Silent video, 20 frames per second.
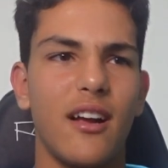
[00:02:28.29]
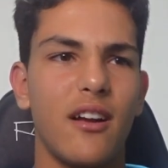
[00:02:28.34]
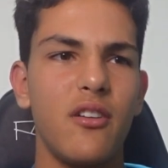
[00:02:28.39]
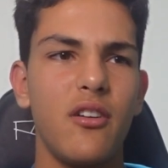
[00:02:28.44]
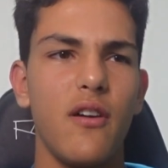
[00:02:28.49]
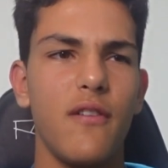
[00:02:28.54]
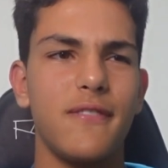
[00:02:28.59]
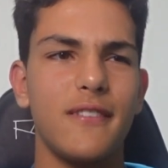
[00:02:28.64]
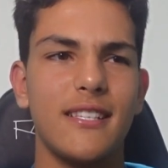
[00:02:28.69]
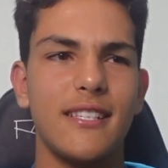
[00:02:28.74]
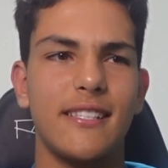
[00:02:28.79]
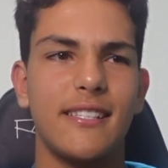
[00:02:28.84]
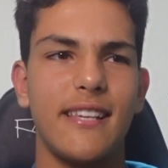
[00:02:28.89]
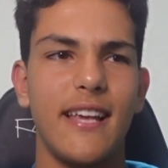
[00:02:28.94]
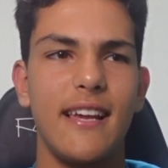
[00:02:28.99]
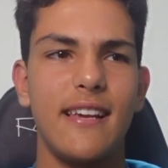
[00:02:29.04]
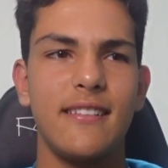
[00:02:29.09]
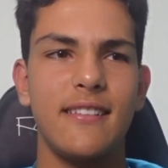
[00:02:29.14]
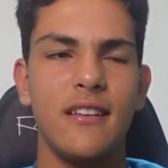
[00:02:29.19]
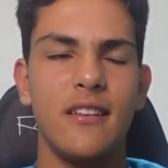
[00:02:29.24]
I don't know if it's a
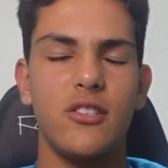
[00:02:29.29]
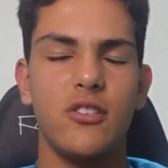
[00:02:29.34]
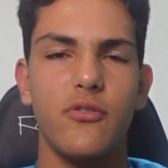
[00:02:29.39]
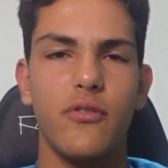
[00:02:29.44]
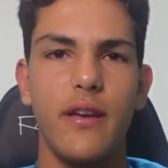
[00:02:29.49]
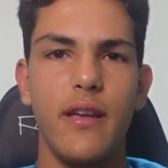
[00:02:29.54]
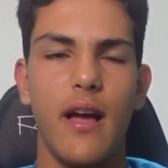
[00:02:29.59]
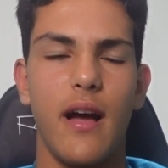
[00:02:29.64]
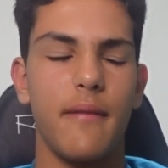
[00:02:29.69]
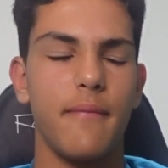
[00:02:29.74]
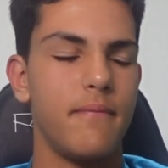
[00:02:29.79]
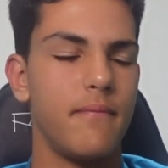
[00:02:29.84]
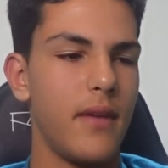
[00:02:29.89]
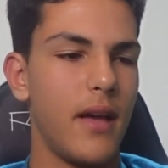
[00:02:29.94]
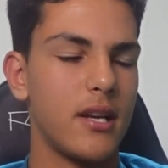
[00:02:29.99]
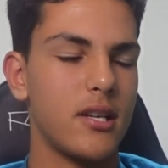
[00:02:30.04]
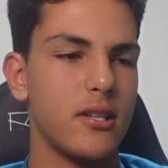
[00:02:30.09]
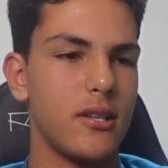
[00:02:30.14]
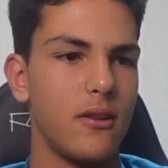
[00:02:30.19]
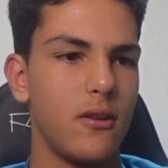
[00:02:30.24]
season injury. I'm
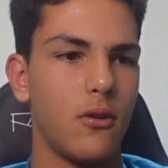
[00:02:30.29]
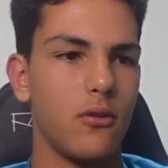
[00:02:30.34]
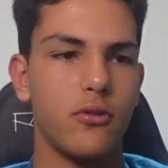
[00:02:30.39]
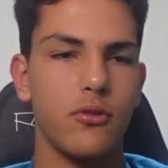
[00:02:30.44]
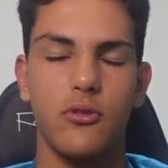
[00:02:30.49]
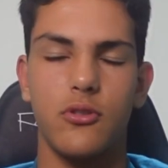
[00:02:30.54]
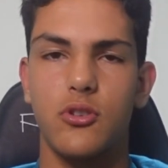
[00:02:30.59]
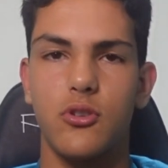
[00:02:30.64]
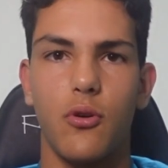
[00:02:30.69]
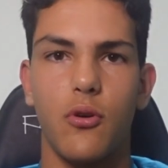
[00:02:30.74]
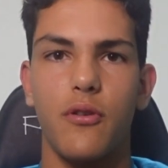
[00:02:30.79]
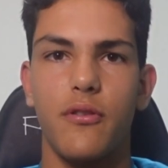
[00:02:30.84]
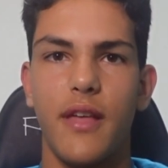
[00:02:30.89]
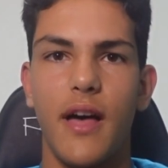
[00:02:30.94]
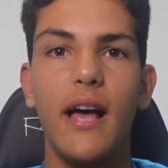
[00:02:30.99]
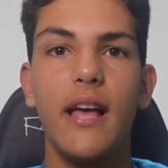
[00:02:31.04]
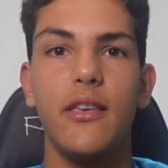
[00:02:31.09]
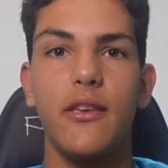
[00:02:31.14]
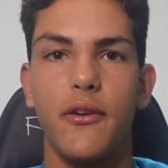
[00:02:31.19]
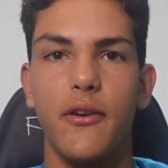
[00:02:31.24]
actually not too sure on
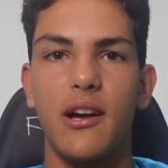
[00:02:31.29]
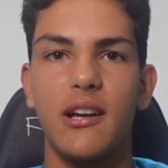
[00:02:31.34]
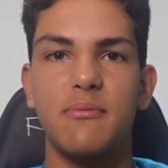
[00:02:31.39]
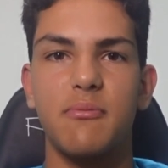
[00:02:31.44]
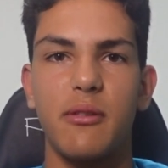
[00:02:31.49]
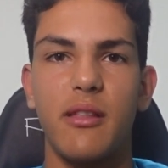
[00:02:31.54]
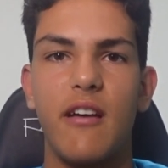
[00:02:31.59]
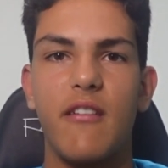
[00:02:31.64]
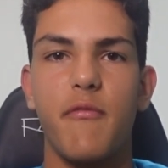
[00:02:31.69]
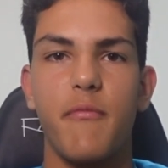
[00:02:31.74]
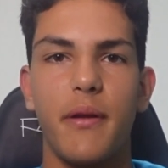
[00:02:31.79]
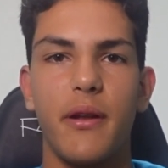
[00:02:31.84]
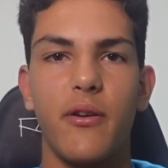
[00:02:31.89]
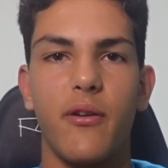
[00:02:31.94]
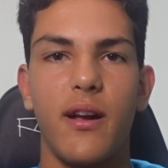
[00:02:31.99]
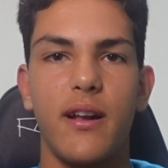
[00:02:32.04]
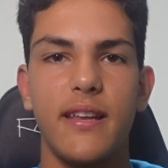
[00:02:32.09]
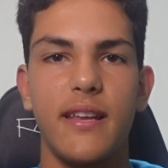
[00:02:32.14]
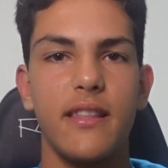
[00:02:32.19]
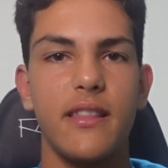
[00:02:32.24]
that. You guys probably have a better
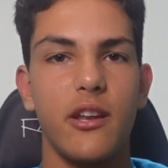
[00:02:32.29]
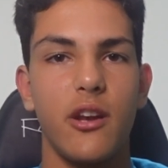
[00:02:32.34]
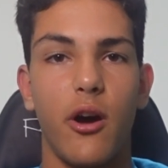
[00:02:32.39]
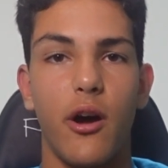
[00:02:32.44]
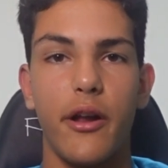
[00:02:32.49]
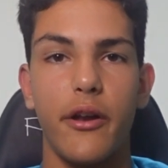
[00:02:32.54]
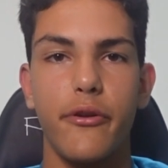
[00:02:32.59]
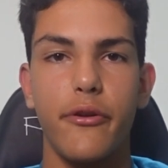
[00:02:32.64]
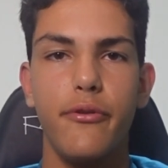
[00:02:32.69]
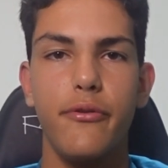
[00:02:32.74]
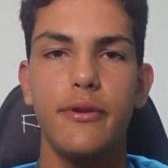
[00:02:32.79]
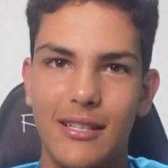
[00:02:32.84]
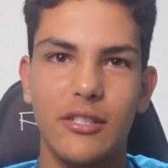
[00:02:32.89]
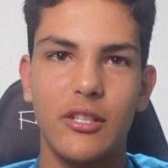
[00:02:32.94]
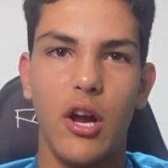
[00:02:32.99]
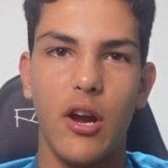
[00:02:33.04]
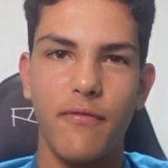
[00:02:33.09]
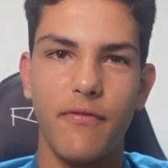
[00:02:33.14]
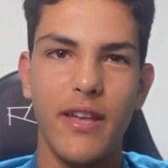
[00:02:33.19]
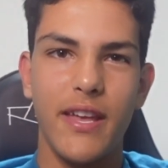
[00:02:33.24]
idea than I do,
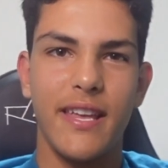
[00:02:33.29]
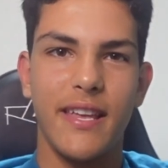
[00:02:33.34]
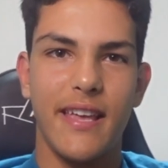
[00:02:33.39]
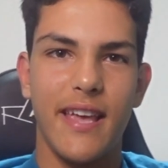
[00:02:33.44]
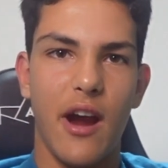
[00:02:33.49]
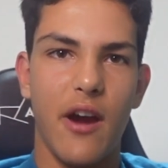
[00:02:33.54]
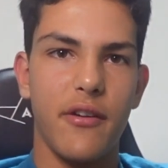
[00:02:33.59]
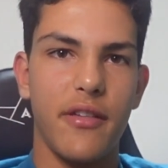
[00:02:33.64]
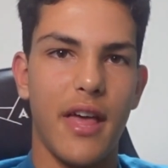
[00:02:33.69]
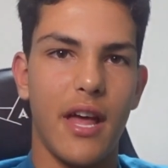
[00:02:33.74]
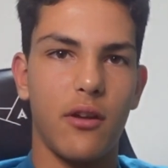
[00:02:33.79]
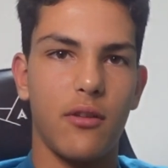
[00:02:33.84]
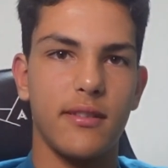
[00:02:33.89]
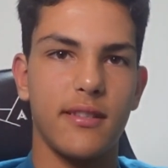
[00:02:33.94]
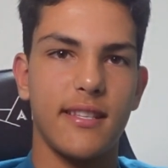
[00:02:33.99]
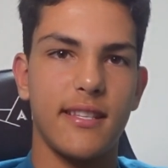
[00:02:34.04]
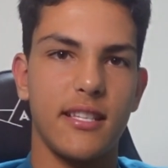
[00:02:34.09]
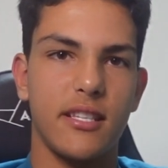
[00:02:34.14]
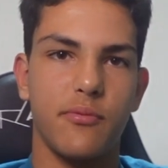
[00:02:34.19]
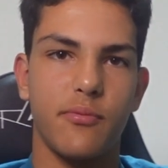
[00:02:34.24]
so hopefully they can carry that on
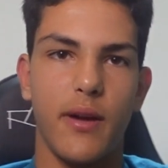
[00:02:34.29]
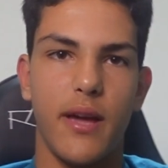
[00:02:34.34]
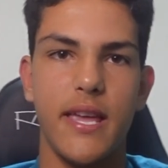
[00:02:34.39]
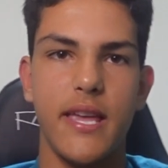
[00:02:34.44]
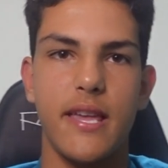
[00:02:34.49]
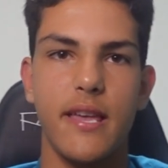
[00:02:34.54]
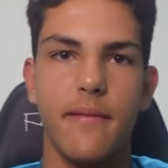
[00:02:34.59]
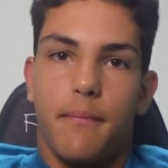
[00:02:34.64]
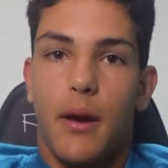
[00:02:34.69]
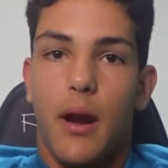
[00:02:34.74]
to this week.